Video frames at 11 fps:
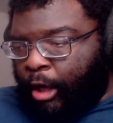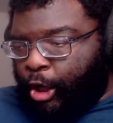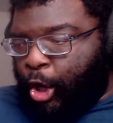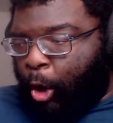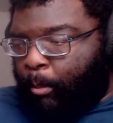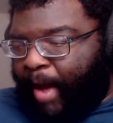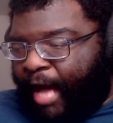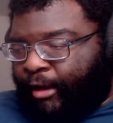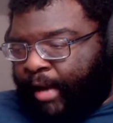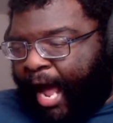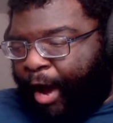no
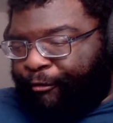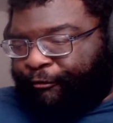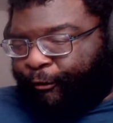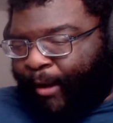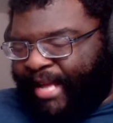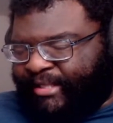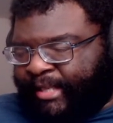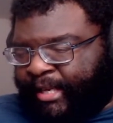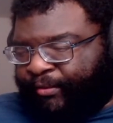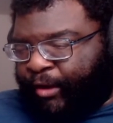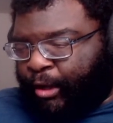matter how
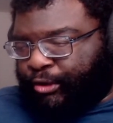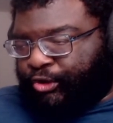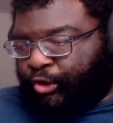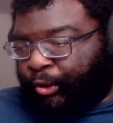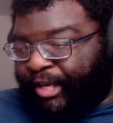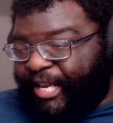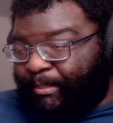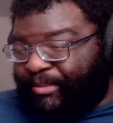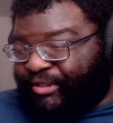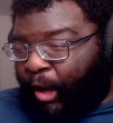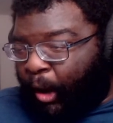frantic their
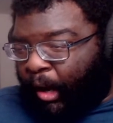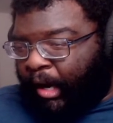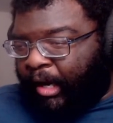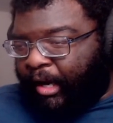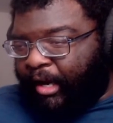screams are.